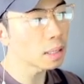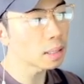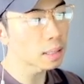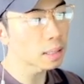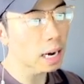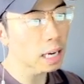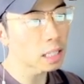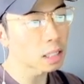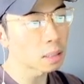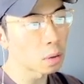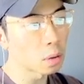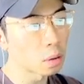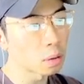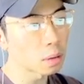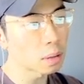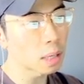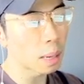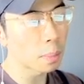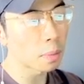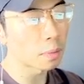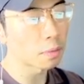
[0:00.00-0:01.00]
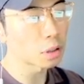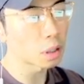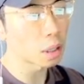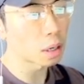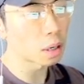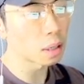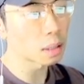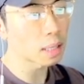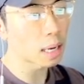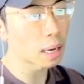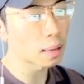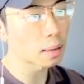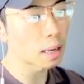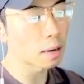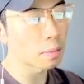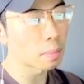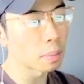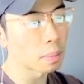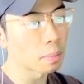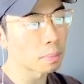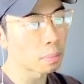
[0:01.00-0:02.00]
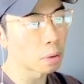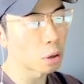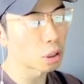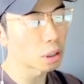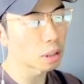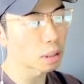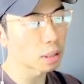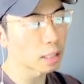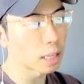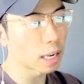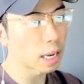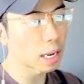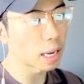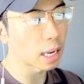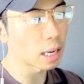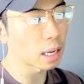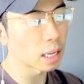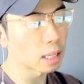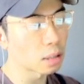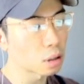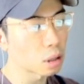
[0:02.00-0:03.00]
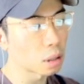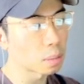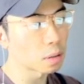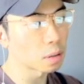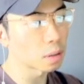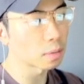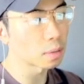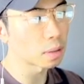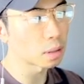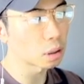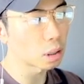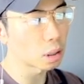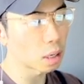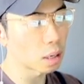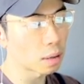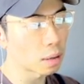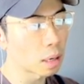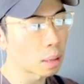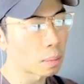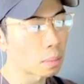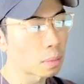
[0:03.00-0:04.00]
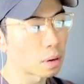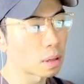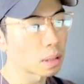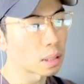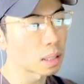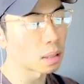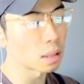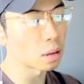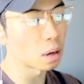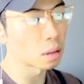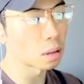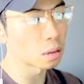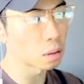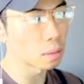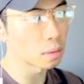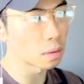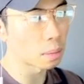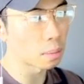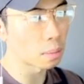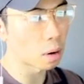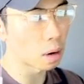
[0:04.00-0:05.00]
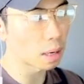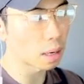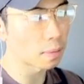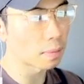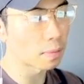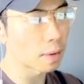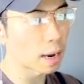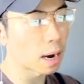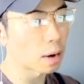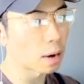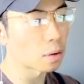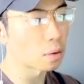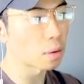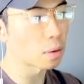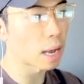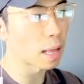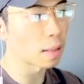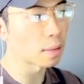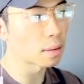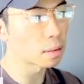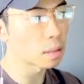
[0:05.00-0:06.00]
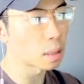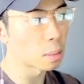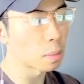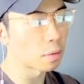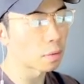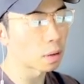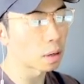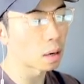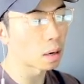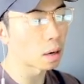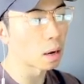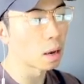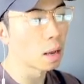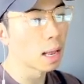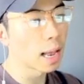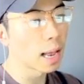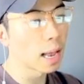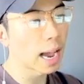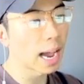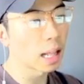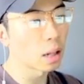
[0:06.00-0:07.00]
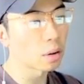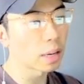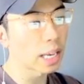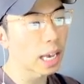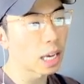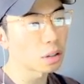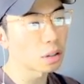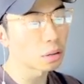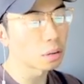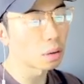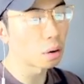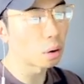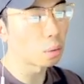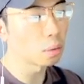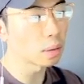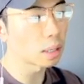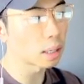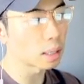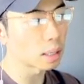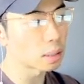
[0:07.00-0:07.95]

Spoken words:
sizable type of shares that they've been purchasing in terms of the share numbers and also the market value and some of the allocation holding